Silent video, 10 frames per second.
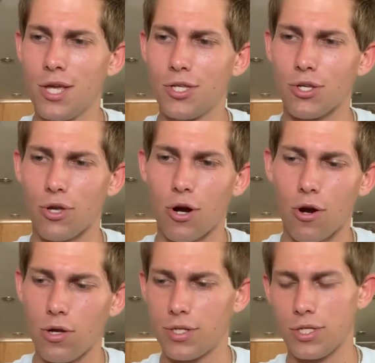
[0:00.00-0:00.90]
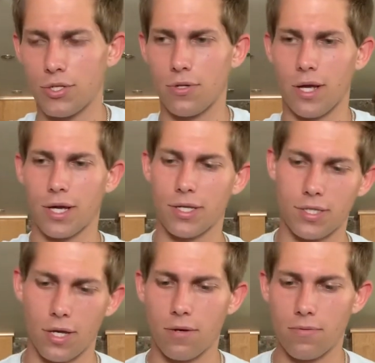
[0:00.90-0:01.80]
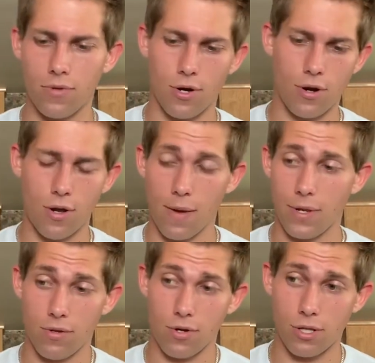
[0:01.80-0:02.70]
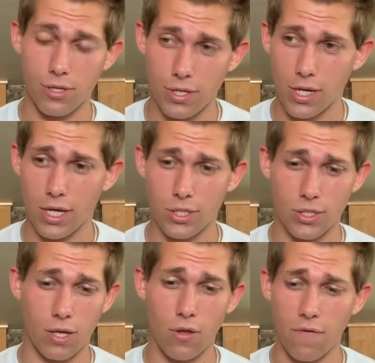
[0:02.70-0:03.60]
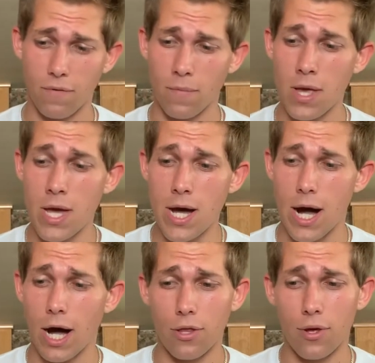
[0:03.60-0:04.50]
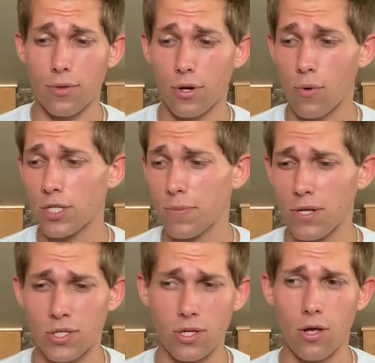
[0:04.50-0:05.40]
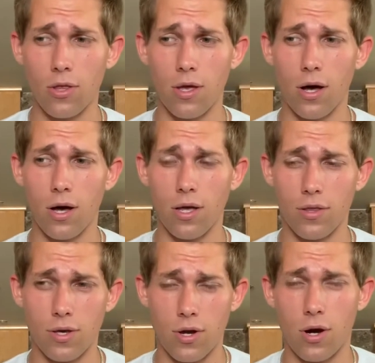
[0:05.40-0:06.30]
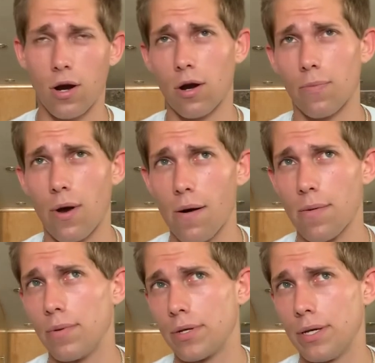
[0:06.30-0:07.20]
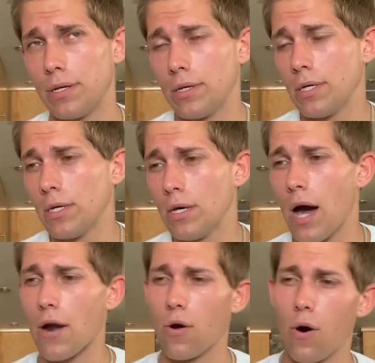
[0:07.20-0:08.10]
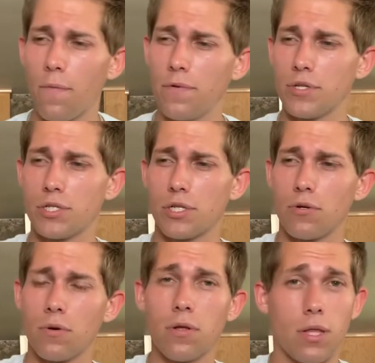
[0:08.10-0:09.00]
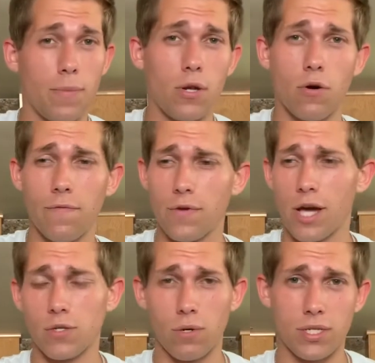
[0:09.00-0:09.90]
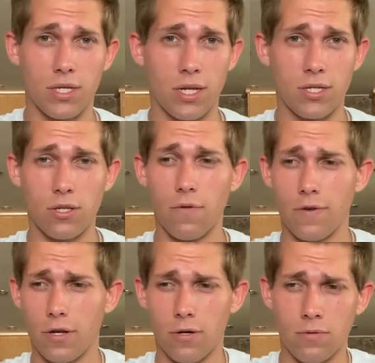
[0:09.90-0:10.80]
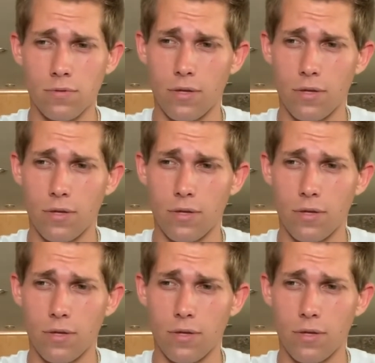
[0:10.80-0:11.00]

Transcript: So they are all digital, like I said. They're clean gauges. I love them. They're going to be installed on the car probably, I don't know, hopefully soon. Let me know if you guys want to see an install video.